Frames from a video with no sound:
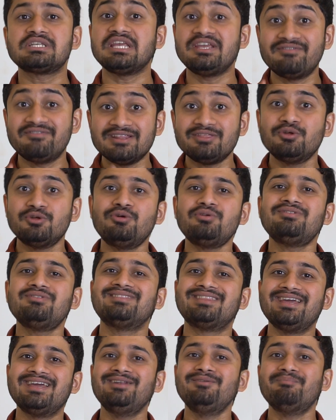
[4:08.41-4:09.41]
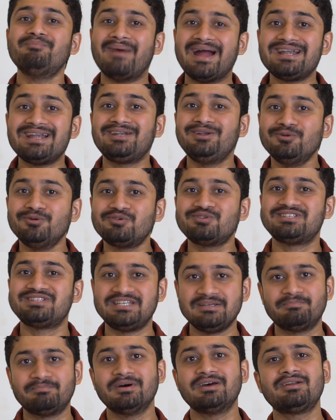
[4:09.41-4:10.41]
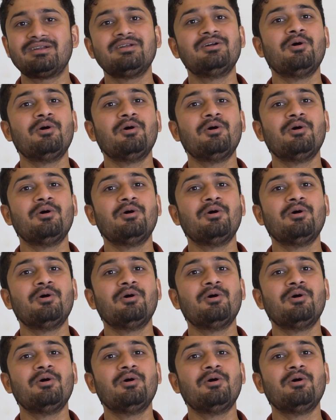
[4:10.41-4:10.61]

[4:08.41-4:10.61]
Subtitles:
even though they might look cheaper